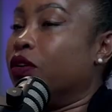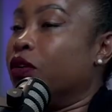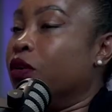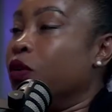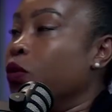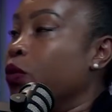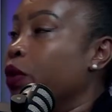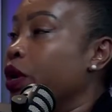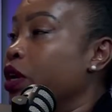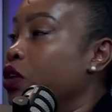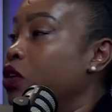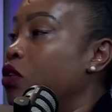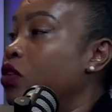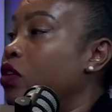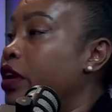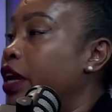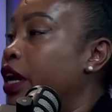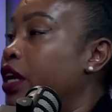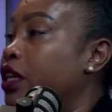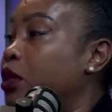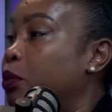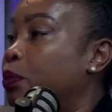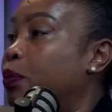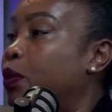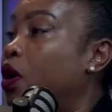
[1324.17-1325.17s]
when you
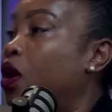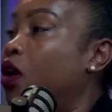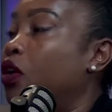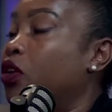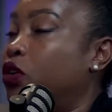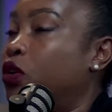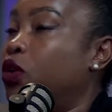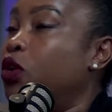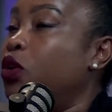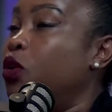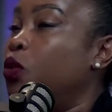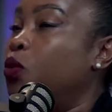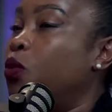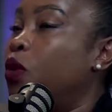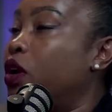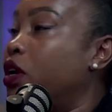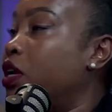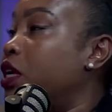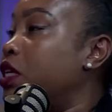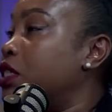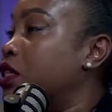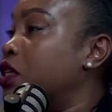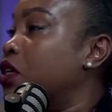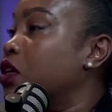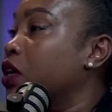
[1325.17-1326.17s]
get the ball, you're the one
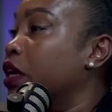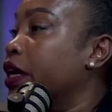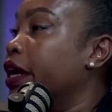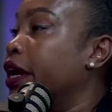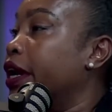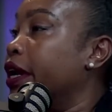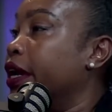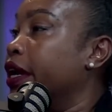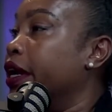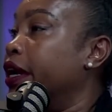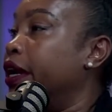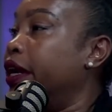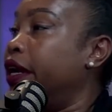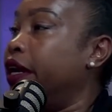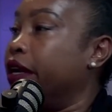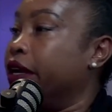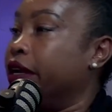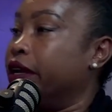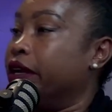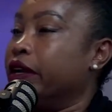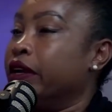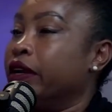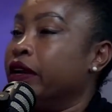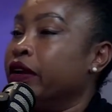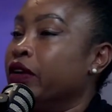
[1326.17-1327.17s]
that's gonna get hit,
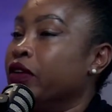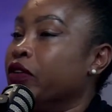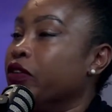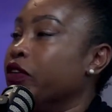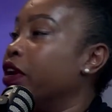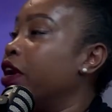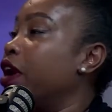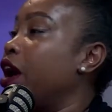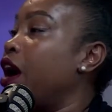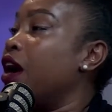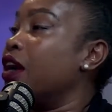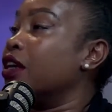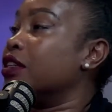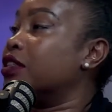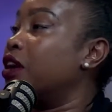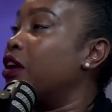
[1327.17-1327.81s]
regardless how